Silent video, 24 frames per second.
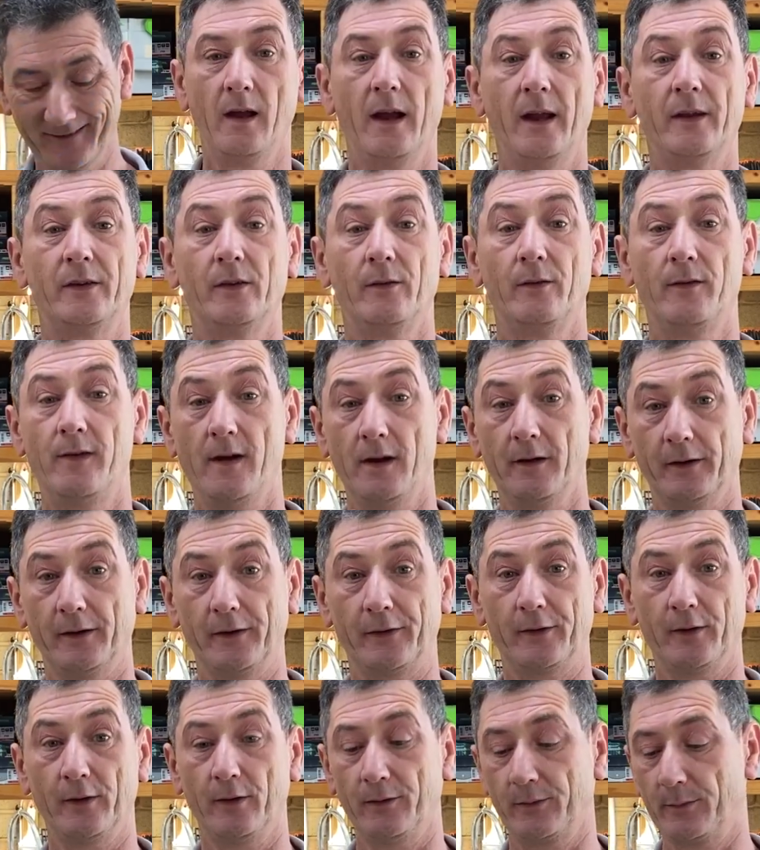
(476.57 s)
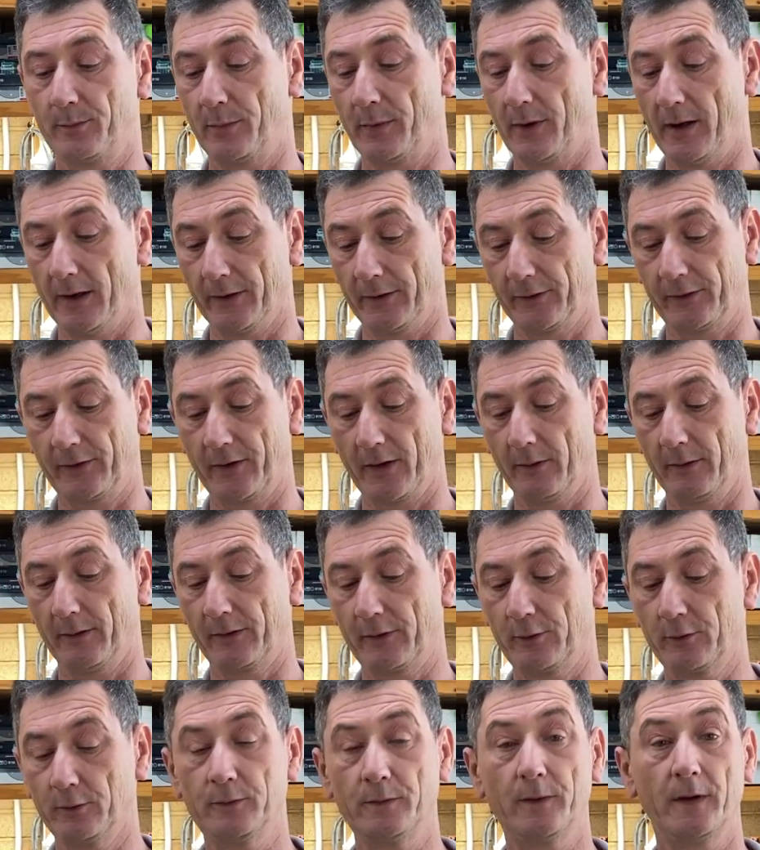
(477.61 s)
It's a very soft brush, so it's
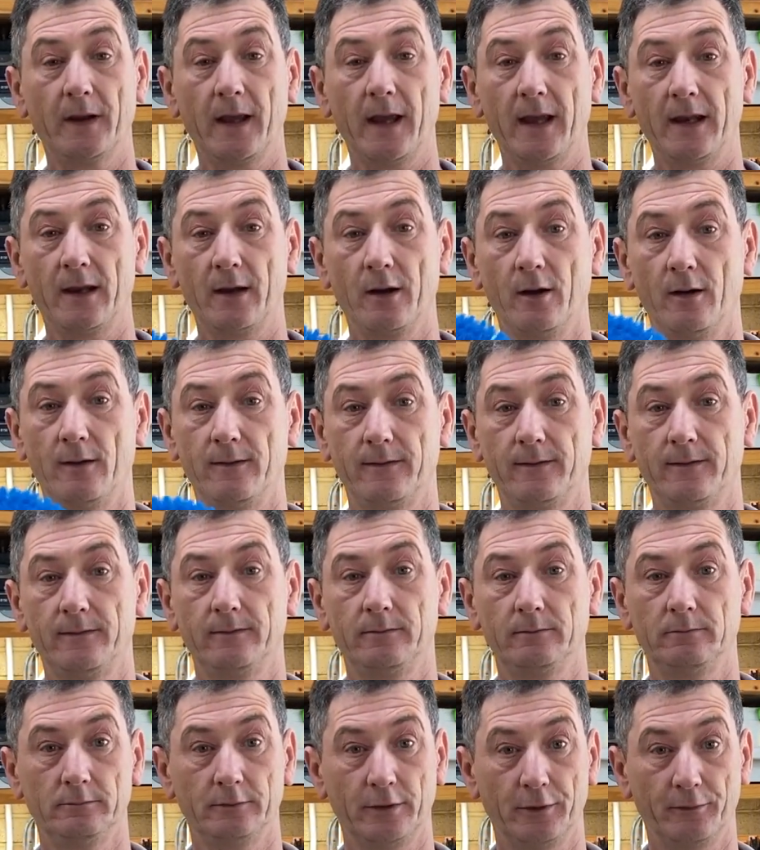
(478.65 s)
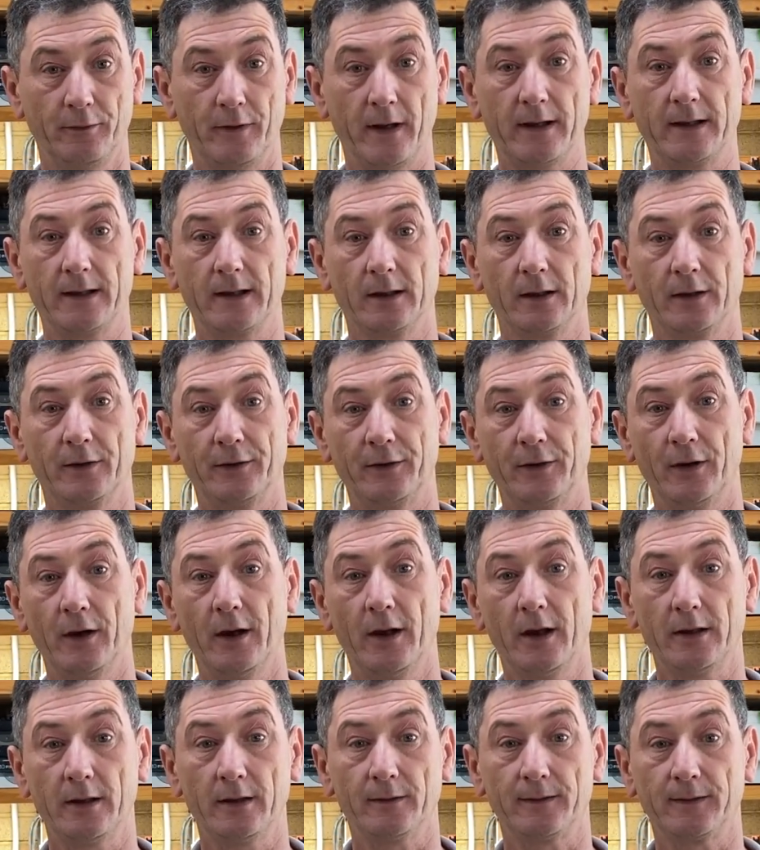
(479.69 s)
good for getting off your regular
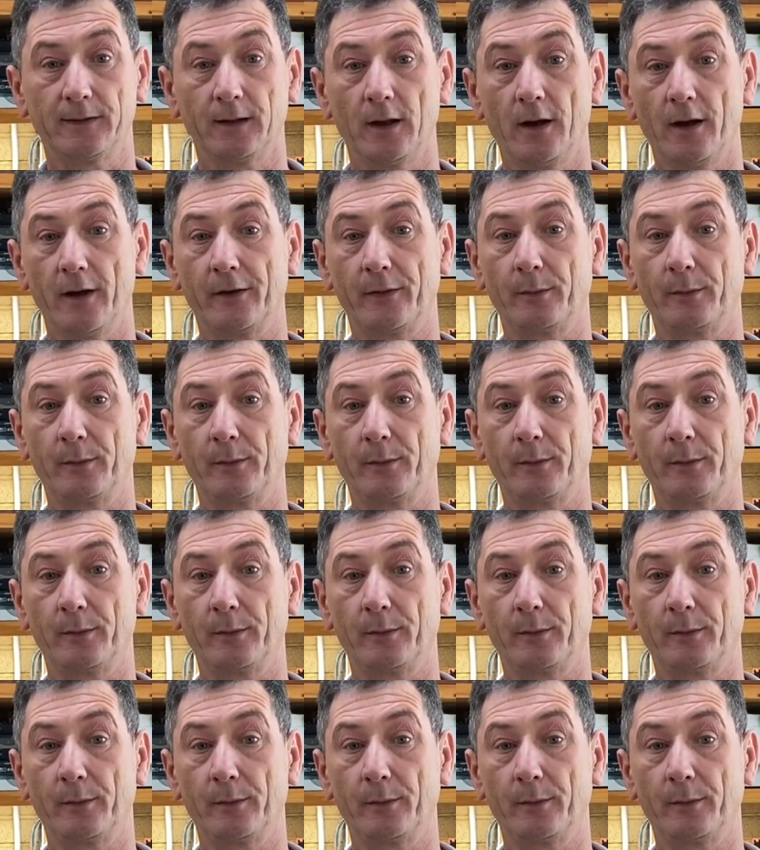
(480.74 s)
dirt, your fly